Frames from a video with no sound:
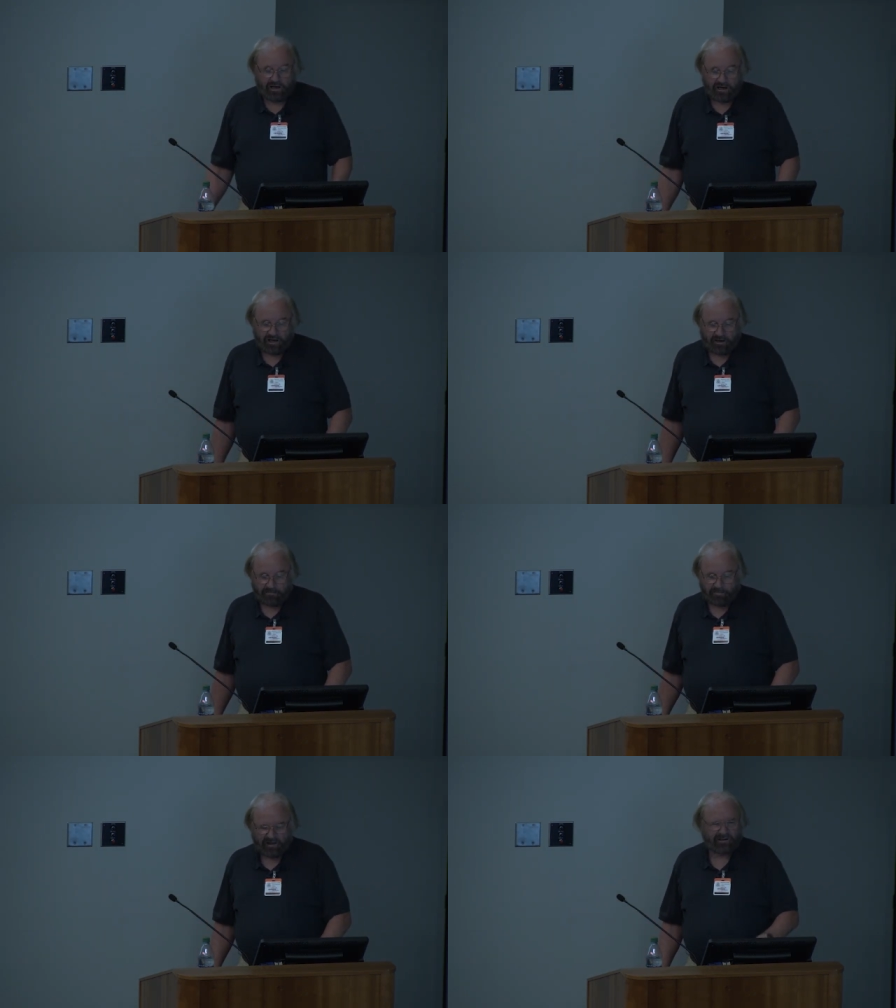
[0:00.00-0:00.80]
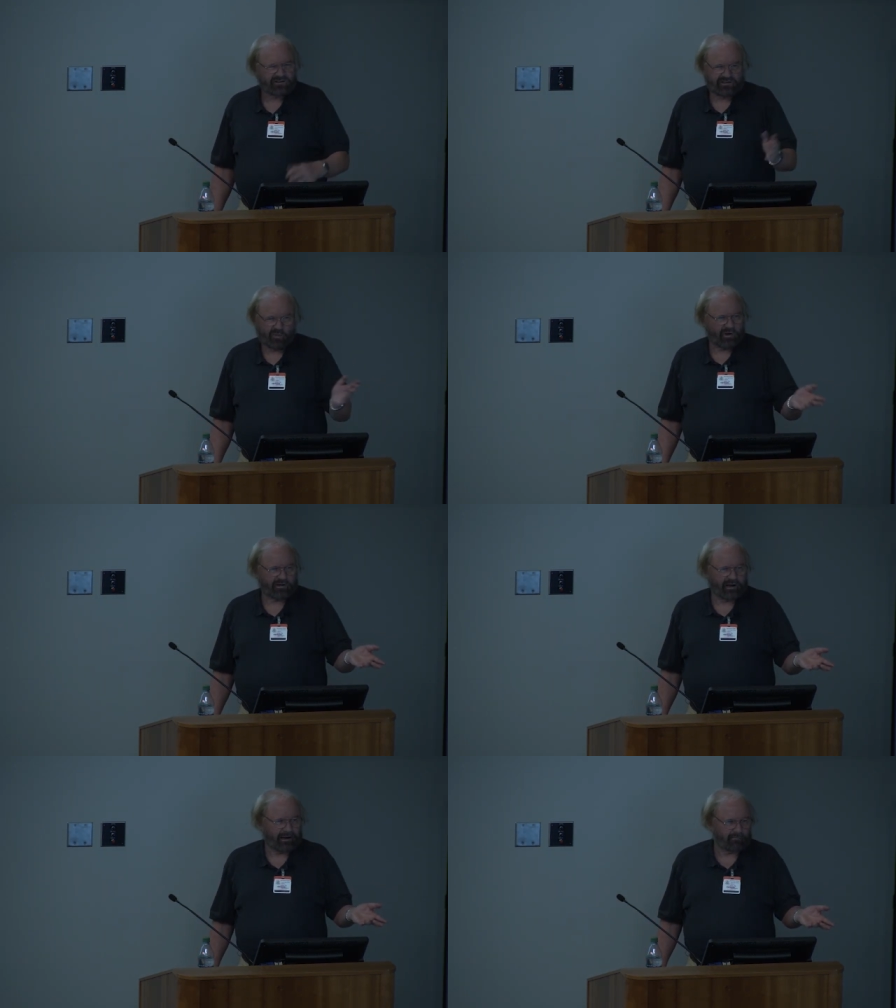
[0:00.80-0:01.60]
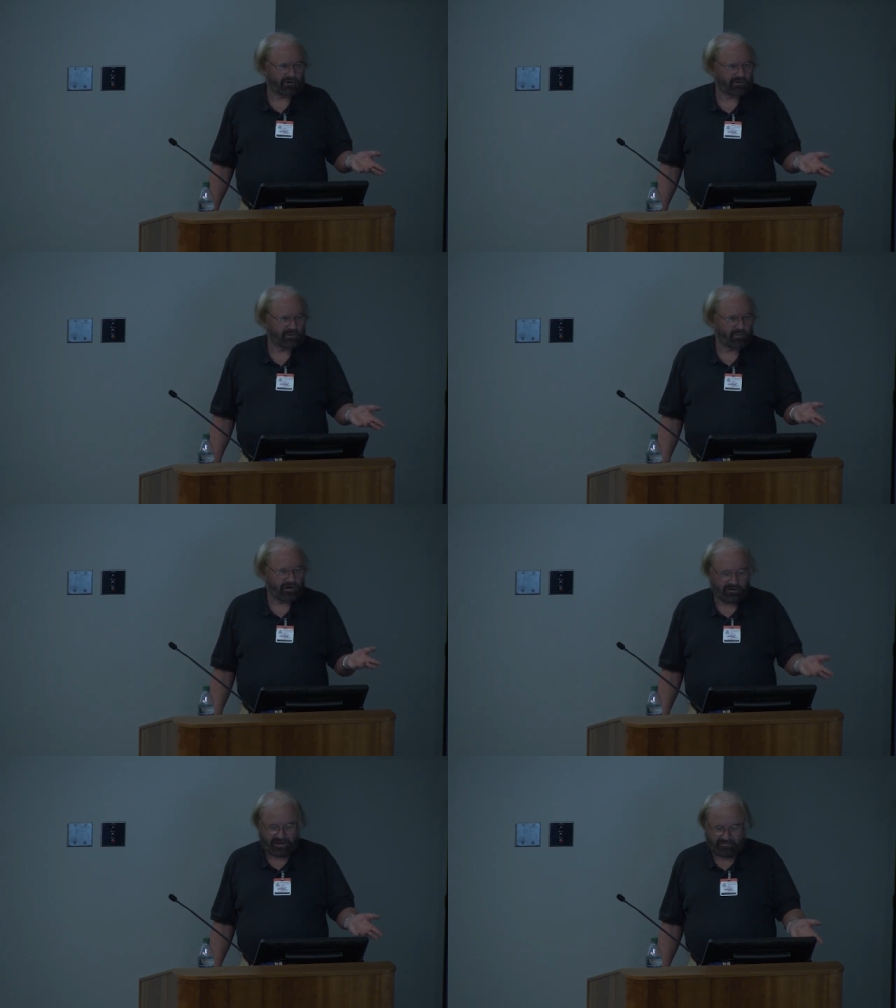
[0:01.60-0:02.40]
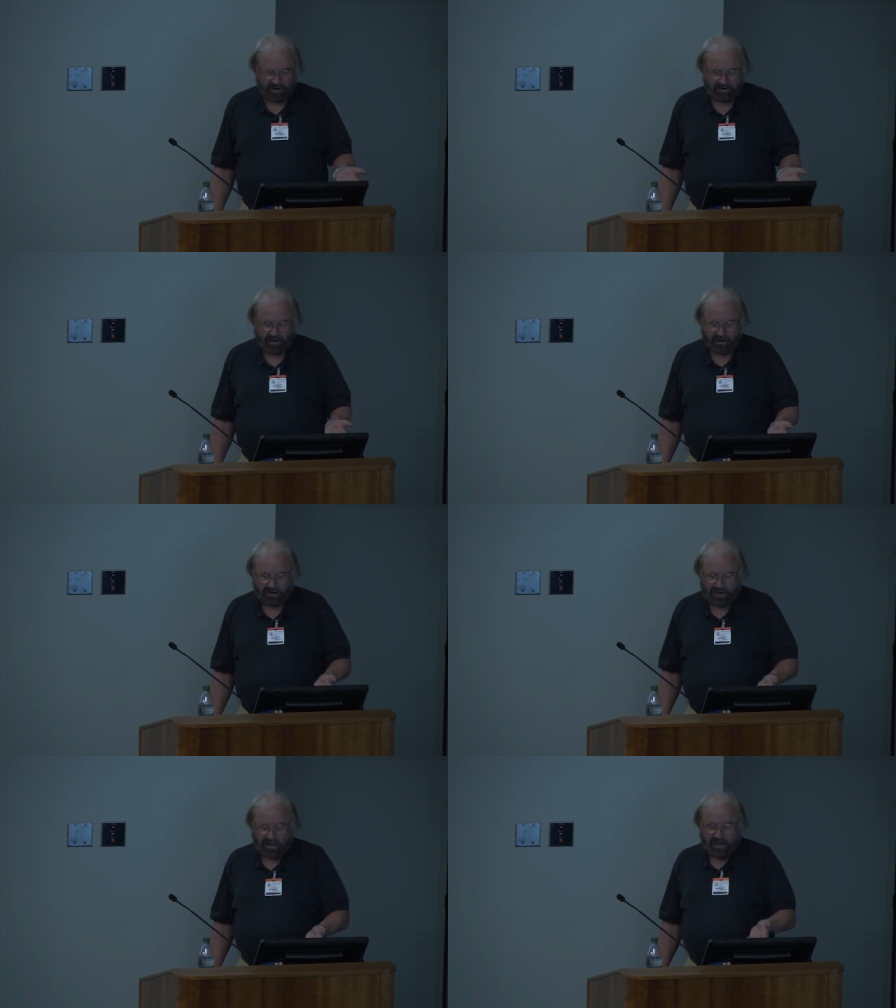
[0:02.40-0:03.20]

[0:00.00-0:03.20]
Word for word: Um, English is a weird language, I mean, we know that by now.